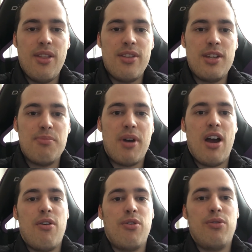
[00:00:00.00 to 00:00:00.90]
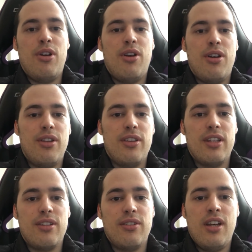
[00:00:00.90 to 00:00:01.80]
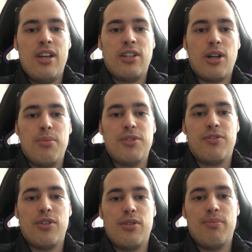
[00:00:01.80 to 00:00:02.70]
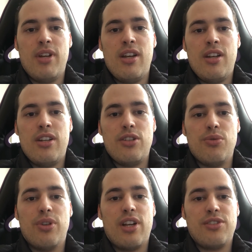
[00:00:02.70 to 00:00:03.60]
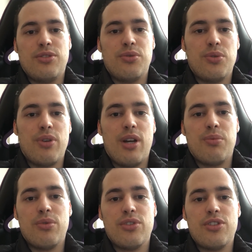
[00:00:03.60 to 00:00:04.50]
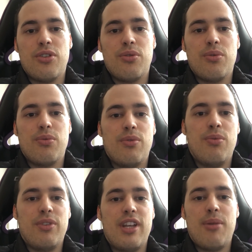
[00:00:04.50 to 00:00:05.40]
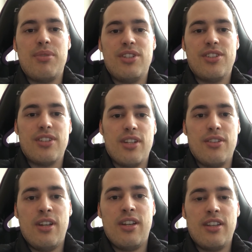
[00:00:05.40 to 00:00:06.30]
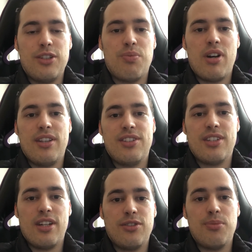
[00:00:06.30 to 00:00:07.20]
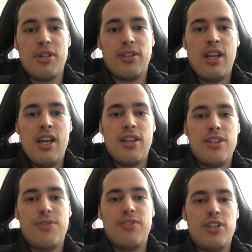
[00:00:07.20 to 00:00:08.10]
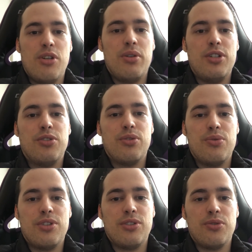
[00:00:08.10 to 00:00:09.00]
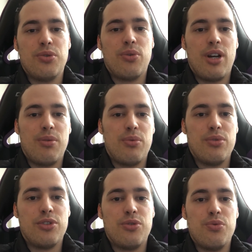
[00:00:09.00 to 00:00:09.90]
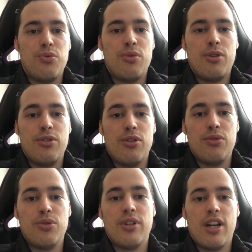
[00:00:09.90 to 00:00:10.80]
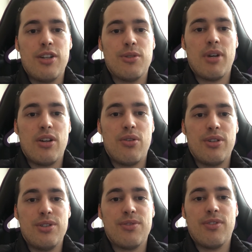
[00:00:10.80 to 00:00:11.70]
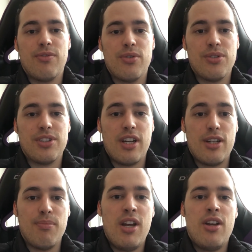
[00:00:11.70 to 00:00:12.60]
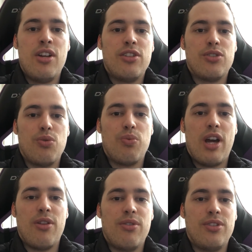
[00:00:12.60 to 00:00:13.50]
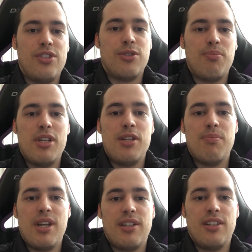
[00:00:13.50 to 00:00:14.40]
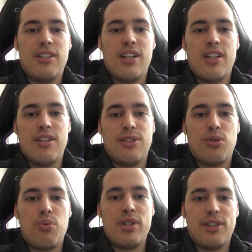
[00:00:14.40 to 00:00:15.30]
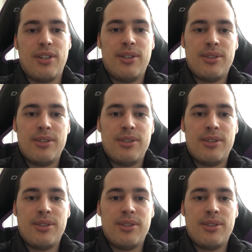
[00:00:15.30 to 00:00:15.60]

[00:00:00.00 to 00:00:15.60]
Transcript: the power that comes from utilizing Google AdWords. So with that being said, that's why I decided to make this video introducing Google AdWords to you guys, my audience, for the first time. So rather than just me making a quick